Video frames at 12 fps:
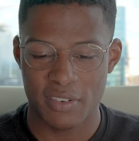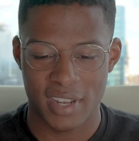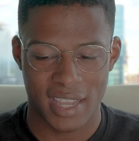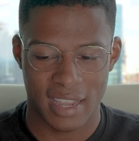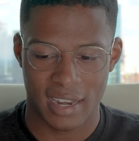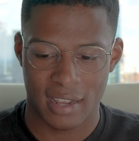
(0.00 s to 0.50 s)
you
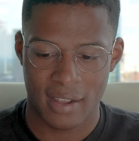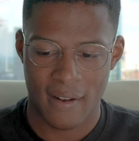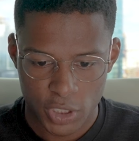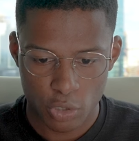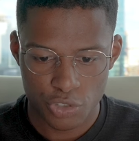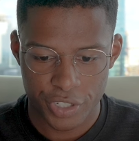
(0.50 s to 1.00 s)
need.
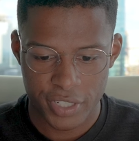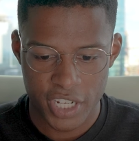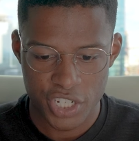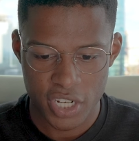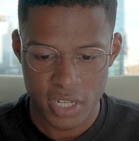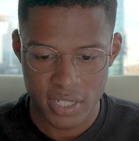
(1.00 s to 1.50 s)
So
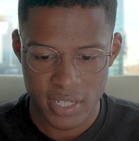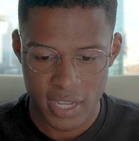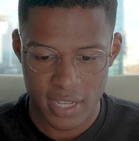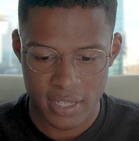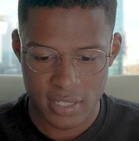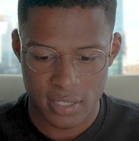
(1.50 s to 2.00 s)
Traditions
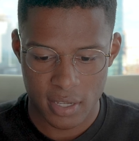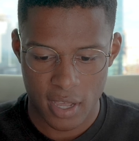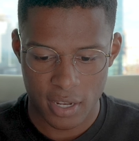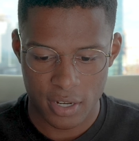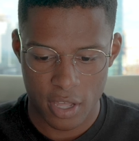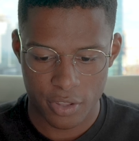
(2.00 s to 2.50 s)
is
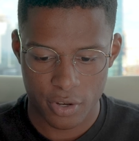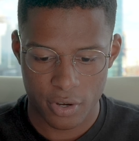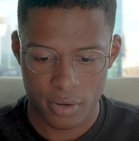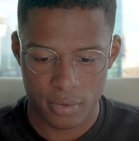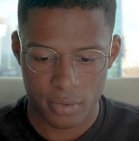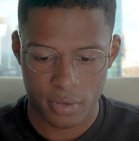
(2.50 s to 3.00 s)

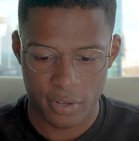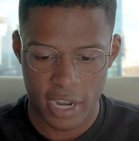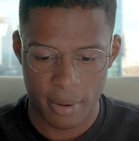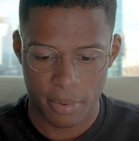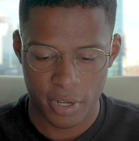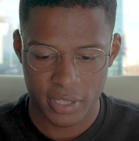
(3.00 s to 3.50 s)
another
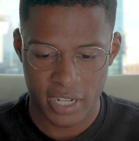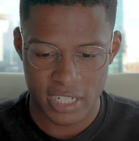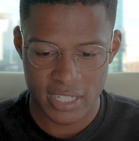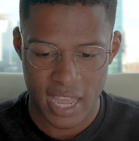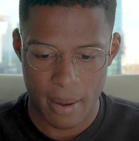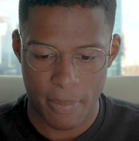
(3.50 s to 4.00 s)
neighborhood that
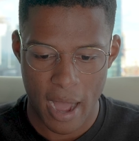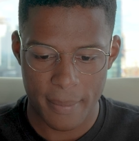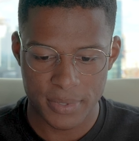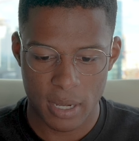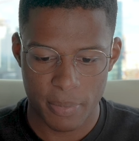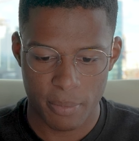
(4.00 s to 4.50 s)
has kind of
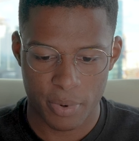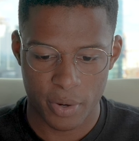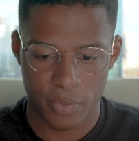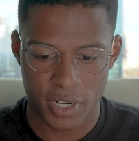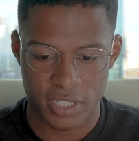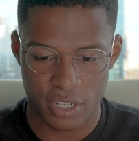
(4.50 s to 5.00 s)
popped up in
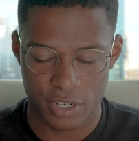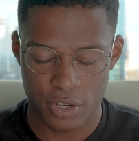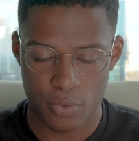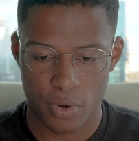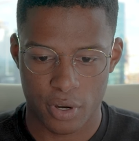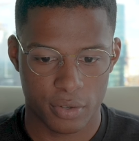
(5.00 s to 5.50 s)
Brentwood. It's a
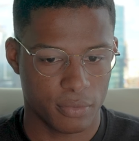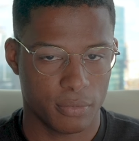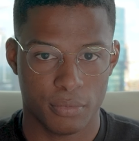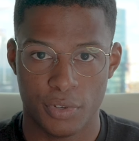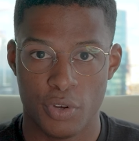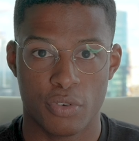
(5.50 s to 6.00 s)
newer
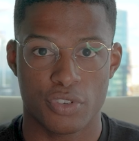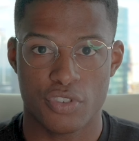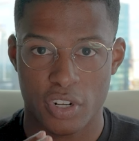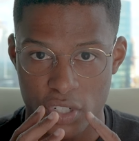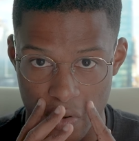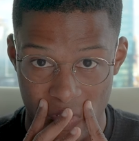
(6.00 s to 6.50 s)
new
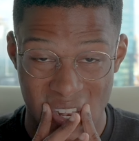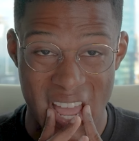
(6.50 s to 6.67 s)
construction over the